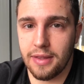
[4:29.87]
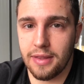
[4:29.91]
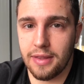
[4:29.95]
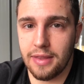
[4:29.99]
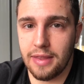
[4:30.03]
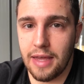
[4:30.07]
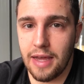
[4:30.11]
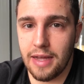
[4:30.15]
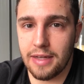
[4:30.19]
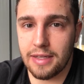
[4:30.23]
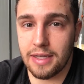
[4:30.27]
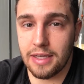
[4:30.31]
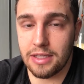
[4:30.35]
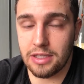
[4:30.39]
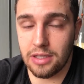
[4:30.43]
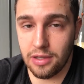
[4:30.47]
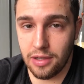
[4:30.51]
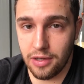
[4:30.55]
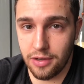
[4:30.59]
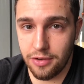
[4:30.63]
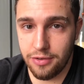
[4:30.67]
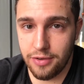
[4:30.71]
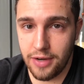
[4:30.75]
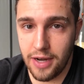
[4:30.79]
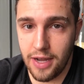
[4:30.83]
that gets a
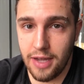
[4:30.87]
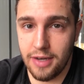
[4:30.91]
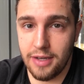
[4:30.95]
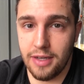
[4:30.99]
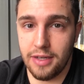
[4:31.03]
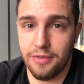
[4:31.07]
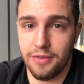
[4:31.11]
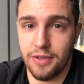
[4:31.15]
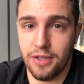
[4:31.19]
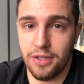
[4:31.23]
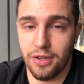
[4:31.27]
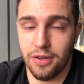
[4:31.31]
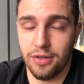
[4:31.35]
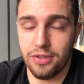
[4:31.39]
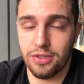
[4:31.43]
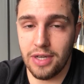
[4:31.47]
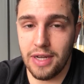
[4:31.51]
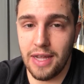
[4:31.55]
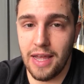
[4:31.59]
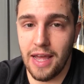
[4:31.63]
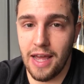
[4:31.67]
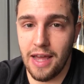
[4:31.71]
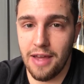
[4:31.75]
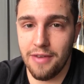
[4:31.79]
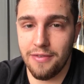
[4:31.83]
lot of rain, and if you don't
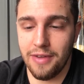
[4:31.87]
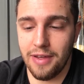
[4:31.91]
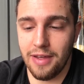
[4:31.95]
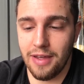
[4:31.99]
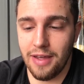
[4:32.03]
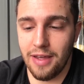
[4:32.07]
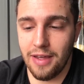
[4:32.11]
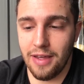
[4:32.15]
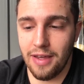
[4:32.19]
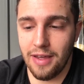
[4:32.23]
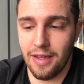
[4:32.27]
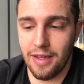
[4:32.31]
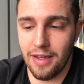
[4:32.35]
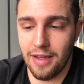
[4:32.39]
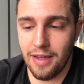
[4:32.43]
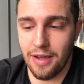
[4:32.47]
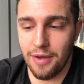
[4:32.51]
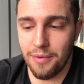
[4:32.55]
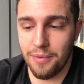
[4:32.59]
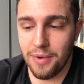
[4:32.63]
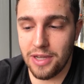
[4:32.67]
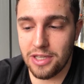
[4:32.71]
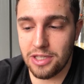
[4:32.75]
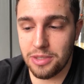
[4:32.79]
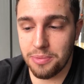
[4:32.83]
really have a
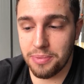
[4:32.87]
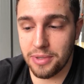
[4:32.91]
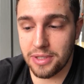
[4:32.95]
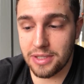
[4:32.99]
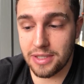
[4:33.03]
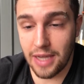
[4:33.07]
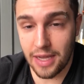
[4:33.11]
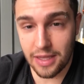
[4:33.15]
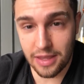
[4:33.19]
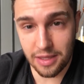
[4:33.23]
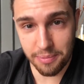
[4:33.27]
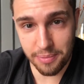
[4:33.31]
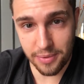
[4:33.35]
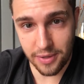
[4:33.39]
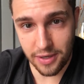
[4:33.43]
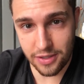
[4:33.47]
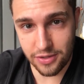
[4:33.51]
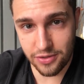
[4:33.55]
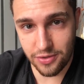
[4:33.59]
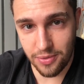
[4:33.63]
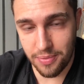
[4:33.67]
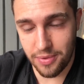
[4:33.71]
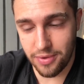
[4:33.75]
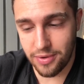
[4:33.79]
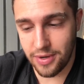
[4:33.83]
way to protect the
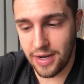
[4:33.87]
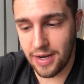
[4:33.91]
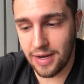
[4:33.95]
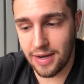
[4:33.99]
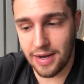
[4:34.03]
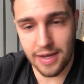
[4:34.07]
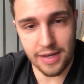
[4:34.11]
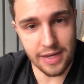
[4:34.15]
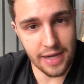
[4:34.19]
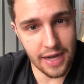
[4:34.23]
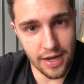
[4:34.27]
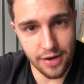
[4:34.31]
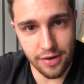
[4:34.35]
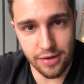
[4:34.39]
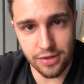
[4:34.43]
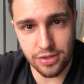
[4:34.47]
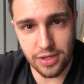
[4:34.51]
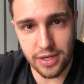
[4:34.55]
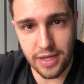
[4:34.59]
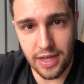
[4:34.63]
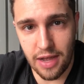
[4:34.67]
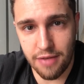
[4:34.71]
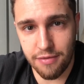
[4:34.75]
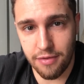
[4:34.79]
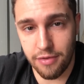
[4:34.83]
plants from the rain, like I don't
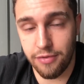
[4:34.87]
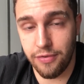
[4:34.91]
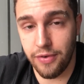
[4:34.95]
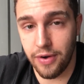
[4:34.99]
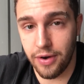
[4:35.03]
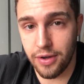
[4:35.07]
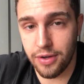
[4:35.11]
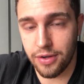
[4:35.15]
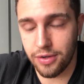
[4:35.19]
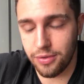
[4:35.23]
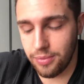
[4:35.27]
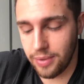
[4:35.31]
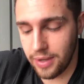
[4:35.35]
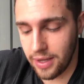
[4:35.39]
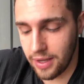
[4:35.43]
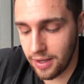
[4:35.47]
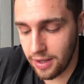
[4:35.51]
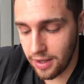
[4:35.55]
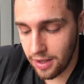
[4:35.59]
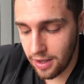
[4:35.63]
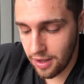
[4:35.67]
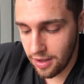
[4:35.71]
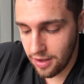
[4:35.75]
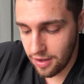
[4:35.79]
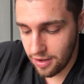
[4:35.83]
really have a very good way
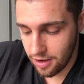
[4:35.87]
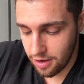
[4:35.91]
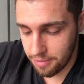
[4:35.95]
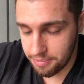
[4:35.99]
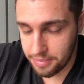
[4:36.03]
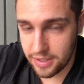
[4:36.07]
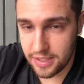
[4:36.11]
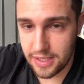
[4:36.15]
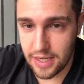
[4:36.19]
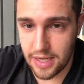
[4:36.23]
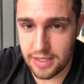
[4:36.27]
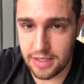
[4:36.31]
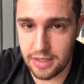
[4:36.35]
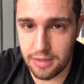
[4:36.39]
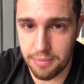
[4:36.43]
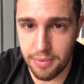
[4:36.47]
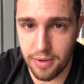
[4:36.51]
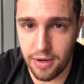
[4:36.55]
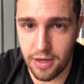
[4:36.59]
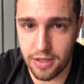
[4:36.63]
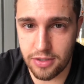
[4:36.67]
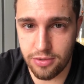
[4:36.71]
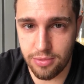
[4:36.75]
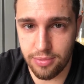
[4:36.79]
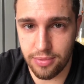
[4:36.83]
of protecting the
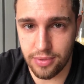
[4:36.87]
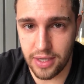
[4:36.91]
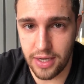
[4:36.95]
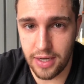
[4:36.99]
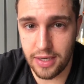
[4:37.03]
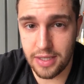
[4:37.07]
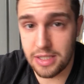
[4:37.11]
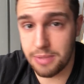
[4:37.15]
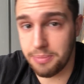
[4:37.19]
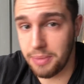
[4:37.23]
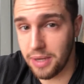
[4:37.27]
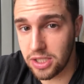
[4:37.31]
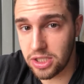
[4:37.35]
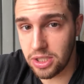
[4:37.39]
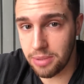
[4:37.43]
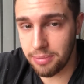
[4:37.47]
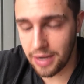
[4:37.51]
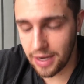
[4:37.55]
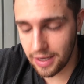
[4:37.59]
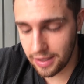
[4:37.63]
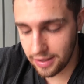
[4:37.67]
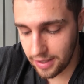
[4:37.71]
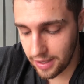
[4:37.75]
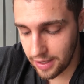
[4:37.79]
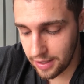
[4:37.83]
plants from the rain, especially
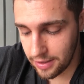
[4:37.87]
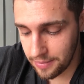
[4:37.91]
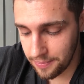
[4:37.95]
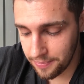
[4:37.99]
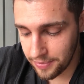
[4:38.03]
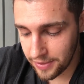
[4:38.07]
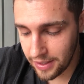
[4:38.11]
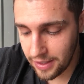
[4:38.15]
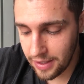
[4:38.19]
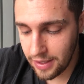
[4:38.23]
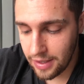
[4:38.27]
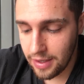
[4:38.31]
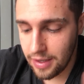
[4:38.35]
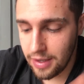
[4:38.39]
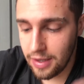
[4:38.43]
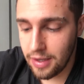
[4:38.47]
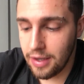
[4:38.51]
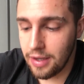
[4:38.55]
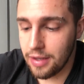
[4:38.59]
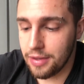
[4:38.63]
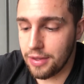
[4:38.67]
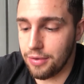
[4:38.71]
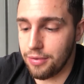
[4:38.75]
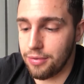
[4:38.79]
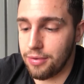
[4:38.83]
back then,
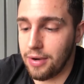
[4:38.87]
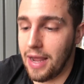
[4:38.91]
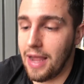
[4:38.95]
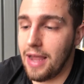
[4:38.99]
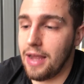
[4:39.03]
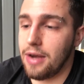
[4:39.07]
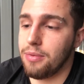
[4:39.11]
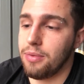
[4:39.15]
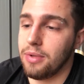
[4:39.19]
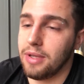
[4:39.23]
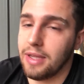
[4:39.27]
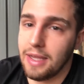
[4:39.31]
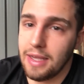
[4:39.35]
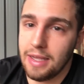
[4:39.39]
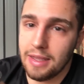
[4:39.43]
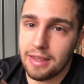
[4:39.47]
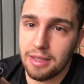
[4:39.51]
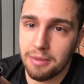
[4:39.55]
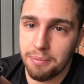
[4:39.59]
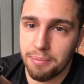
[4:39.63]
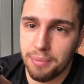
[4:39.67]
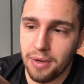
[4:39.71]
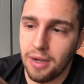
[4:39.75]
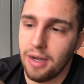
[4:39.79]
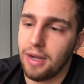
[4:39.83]
the rain will hit
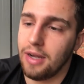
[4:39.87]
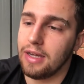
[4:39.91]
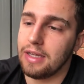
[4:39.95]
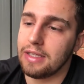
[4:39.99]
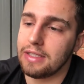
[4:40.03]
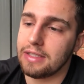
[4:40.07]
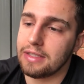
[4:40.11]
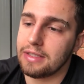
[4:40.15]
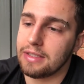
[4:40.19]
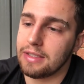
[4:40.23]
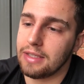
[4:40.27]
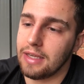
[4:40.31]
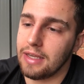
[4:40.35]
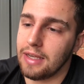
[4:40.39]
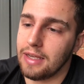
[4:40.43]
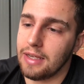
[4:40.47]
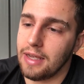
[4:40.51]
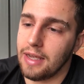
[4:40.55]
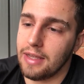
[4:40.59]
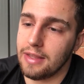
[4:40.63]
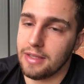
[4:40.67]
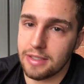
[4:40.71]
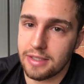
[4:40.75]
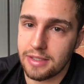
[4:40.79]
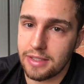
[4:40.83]
the plants
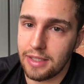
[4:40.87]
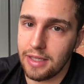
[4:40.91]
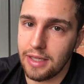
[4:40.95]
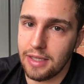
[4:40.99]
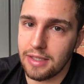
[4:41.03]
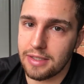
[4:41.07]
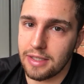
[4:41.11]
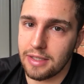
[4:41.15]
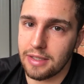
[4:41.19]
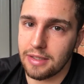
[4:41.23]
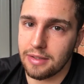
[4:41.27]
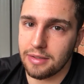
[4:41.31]
and the seeds